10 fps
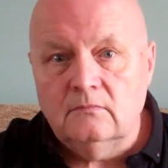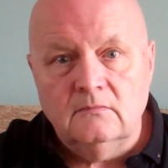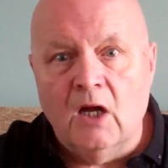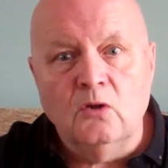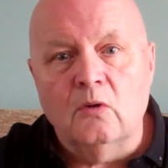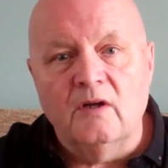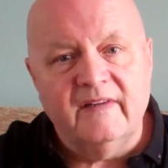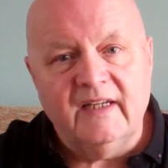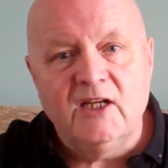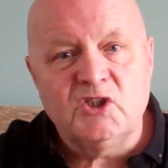no
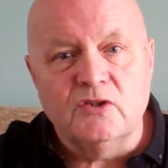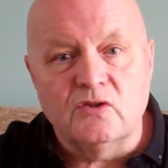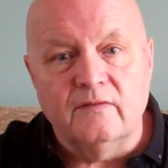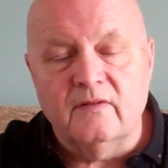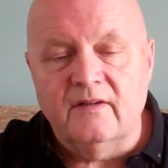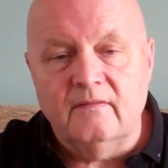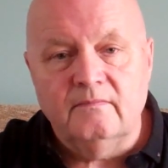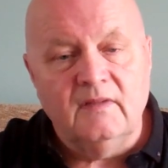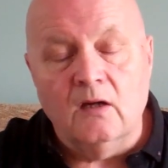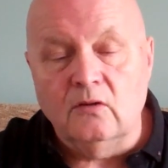qualifications or very
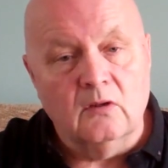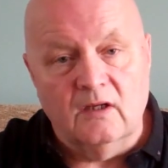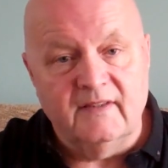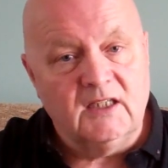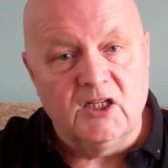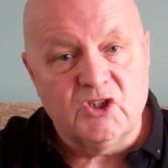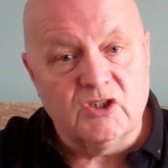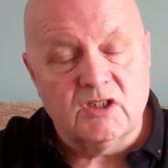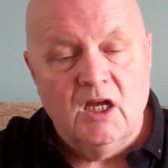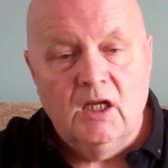low
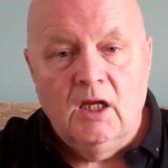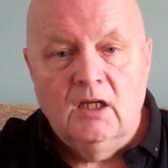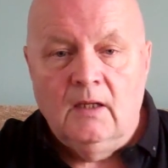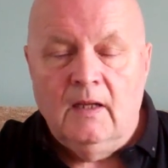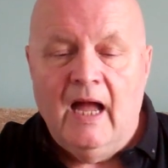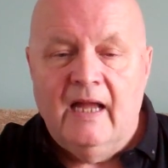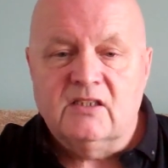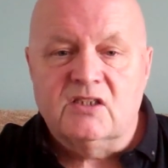qualifications. And